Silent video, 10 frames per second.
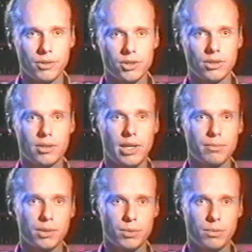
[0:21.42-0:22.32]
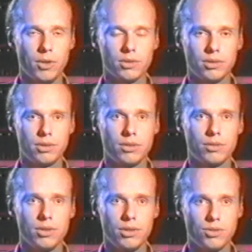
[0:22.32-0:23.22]
original tapes that were vaulted in,
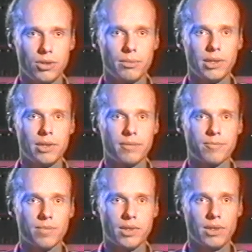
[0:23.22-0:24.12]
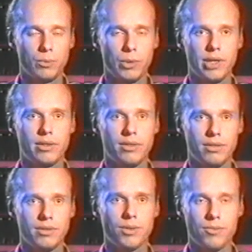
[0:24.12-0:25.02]
in Germany got wet
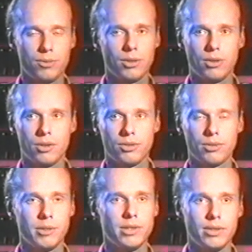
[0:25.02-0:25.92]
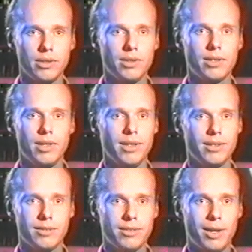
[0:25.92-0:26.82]
throughout all the humidity and
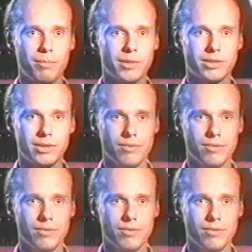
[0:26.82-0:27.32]
the dampness in the